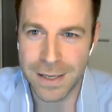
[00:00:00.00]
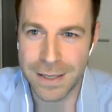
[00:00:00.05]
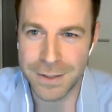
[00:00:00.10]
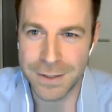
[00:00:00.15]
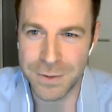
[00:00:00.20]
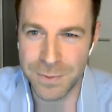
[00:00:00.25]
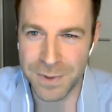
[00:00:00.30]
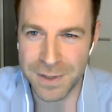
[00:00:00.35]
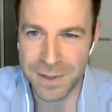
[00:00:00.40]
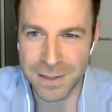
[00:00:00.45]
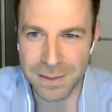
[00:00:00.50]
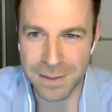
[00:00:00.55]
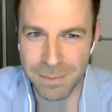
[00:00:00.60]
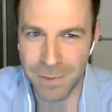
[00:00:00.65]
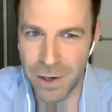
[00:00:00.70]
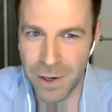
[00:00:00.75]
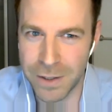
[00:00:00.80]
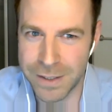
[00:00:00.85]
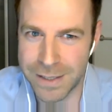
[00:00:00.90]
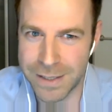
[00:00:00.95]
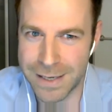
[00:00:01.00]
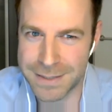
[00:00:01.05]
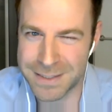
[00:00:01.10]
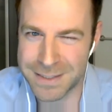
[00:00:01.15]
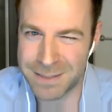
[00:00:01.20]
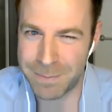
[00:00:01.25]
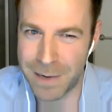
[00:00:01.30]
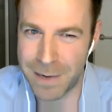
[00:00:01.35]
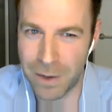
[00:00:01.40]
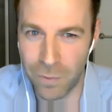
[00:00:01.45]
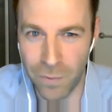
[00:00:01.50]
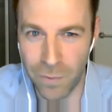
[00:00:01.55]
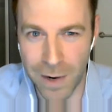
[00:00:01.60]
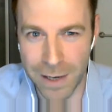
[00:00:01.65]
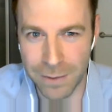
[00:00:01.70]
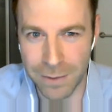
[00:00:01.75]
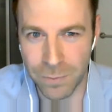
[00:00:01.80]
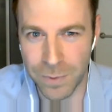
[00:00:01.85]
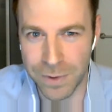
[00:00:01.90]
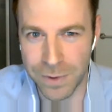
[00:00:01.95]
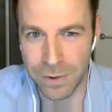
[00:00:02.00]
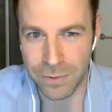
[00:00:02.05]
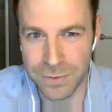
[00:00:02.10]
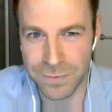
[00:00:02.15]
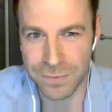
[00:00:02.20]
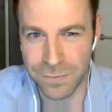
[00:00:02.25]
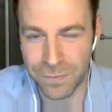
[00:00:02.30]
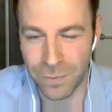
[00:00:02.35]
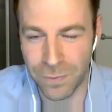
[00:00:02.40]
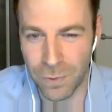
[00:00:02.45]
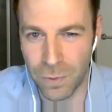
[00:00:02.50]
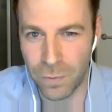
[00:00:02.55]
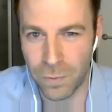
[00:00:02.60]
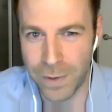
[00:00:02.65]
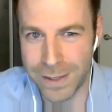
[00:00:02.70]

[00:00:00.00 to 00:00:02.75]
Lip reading: And do we think the market has it about right with those 4